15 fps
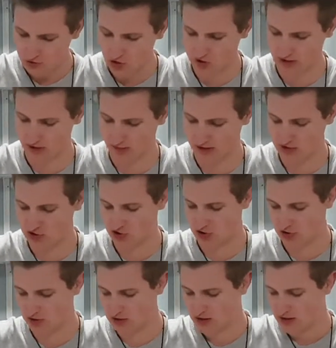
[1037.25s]
okay wait,
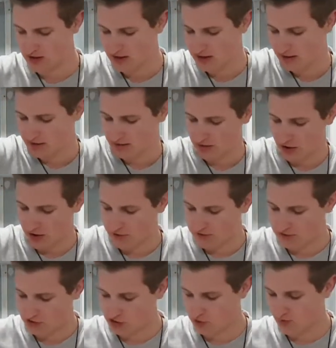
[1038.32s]
so
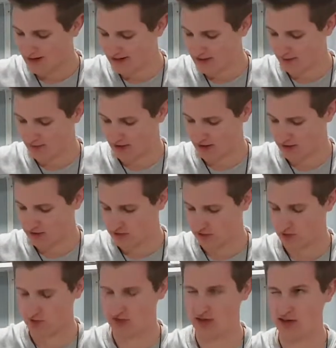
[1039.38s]
after 20 minutes, or
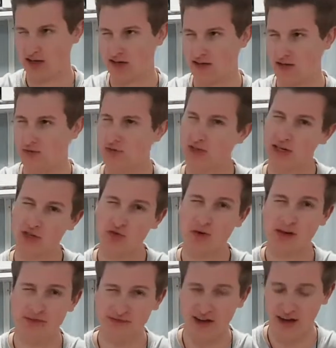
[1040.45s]
was it was like
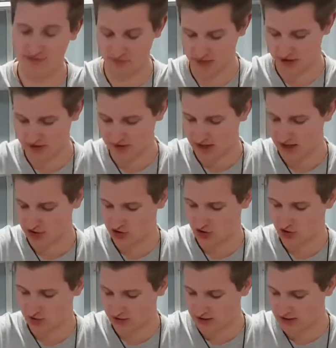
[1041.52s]
25 minutes, I
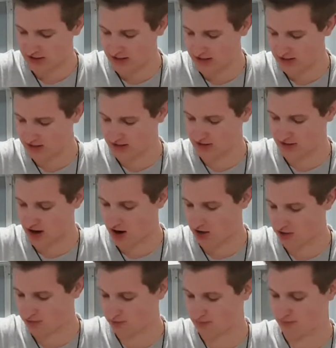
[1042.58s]
turned the heat
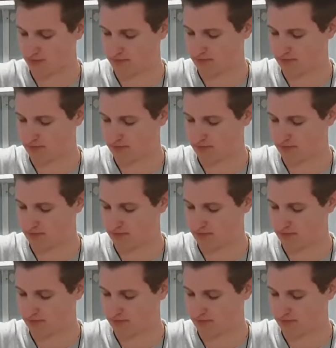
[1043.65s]
down